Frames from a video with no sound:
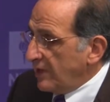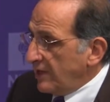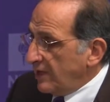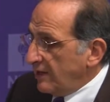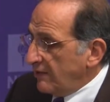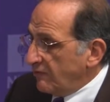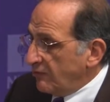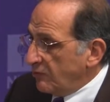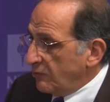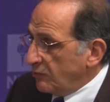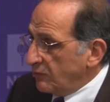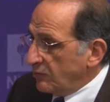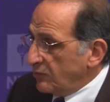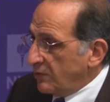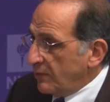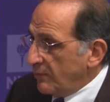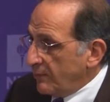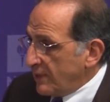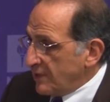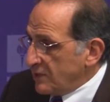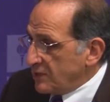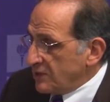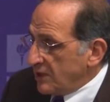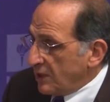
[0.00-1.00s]
even
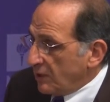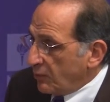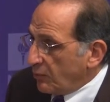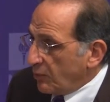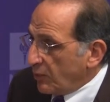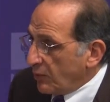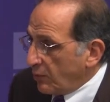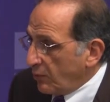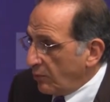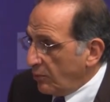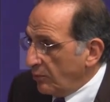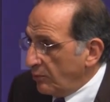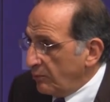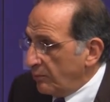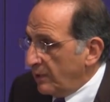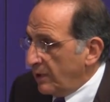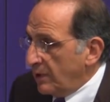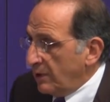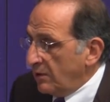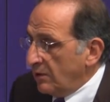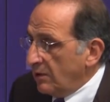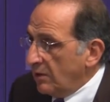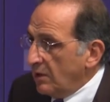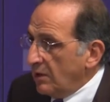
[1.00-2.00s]
domestic
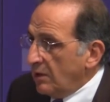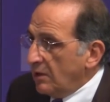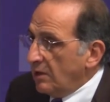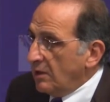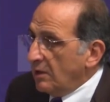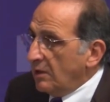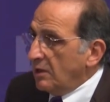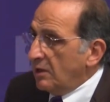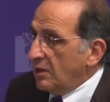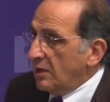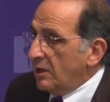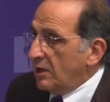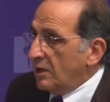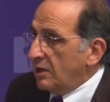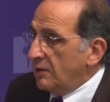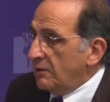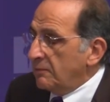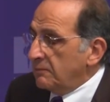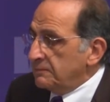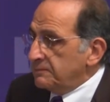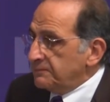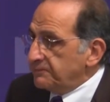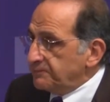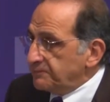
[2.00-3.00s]
recruitment.
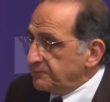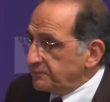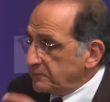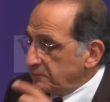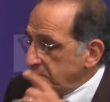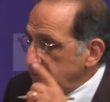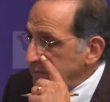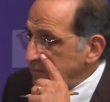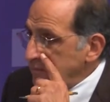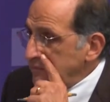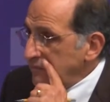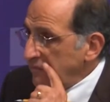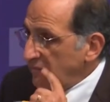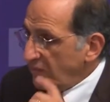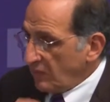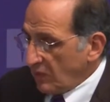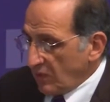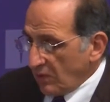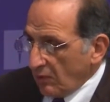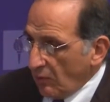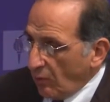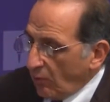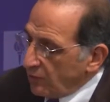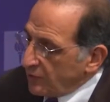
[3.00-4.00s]
Um,
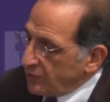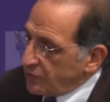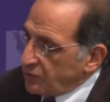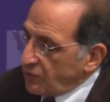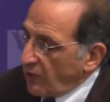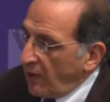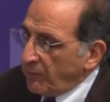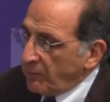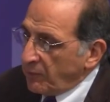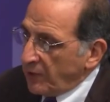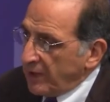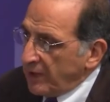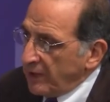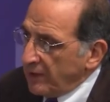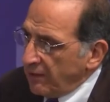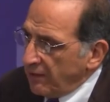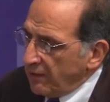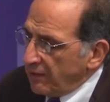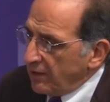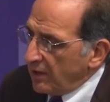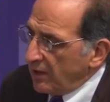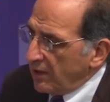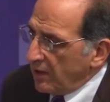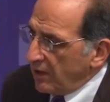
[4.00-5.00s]
what's troubling
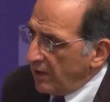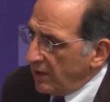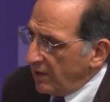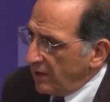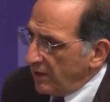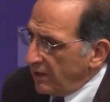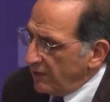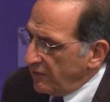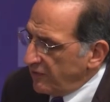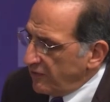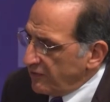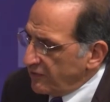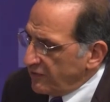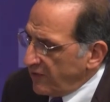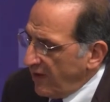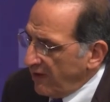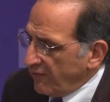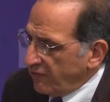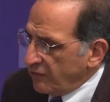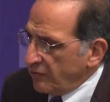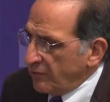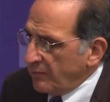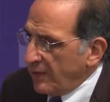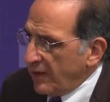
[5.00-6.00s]
uh, in this
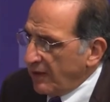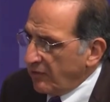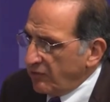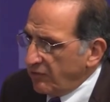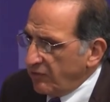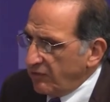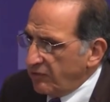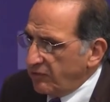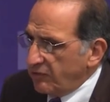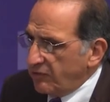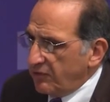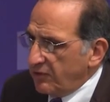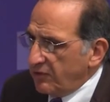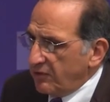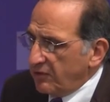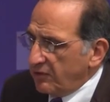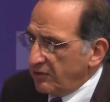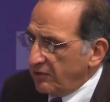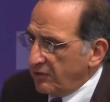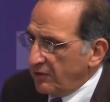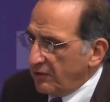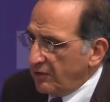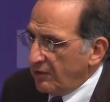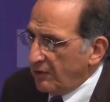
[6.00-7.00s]
aftermath is
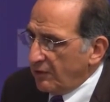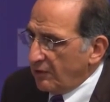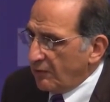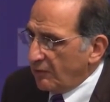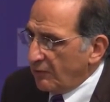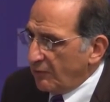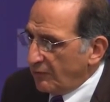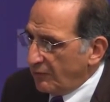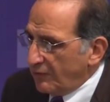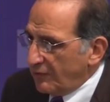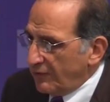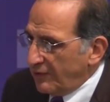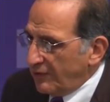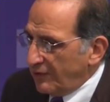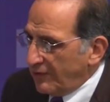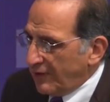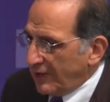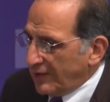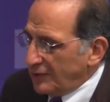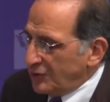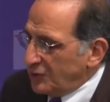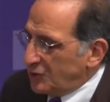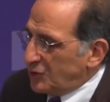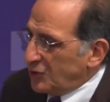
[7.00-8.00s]
the
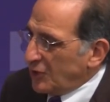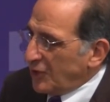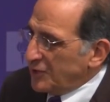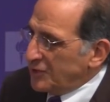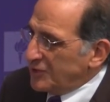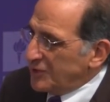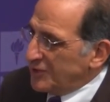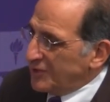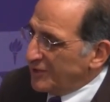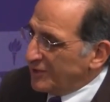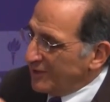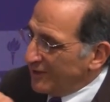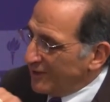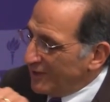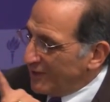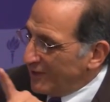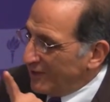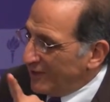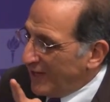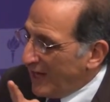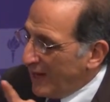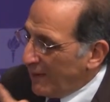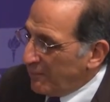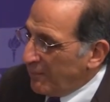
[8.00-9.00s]
not just
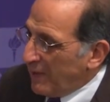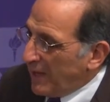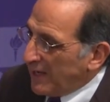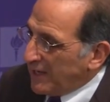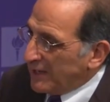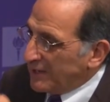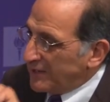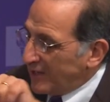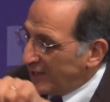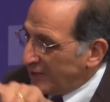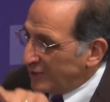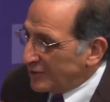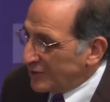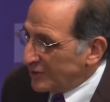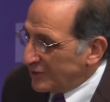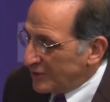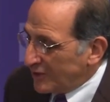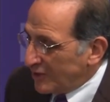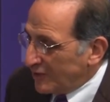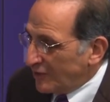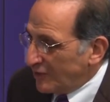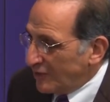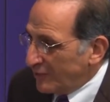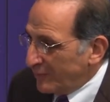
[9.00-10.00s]
not paying attention
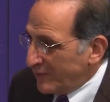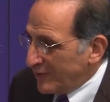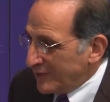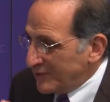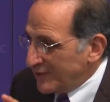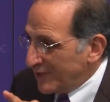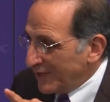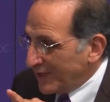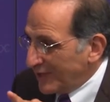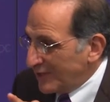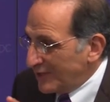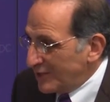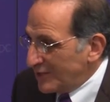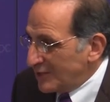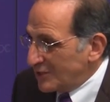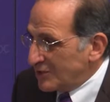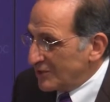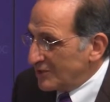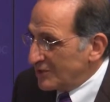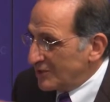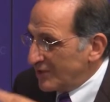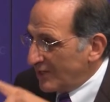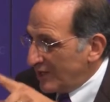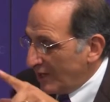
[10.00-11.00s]
to the domestic
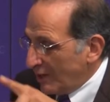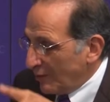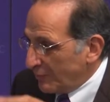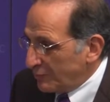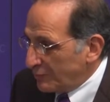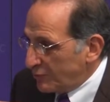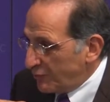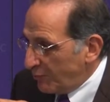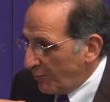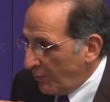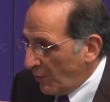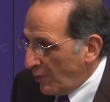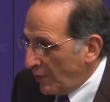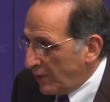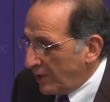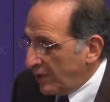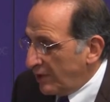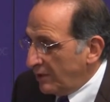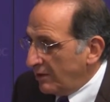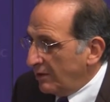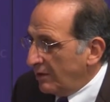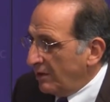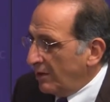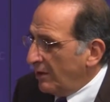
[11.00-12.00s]
conditions that helped spawn
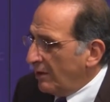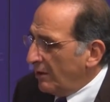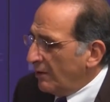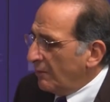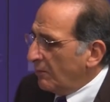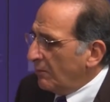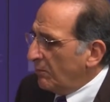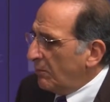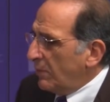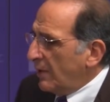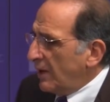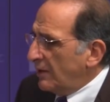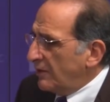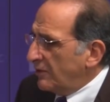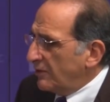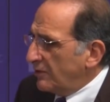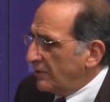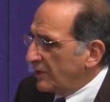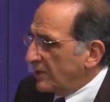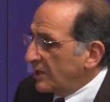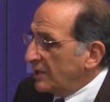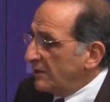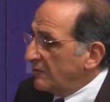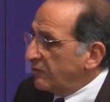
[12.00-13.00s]
it, but
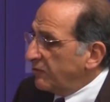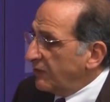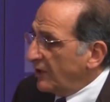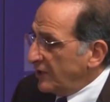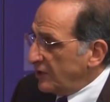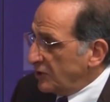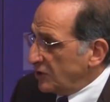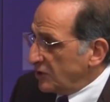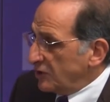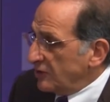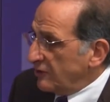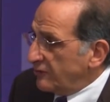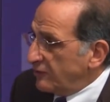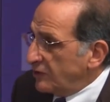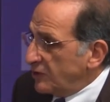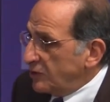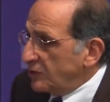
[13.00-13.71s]
the conflation of the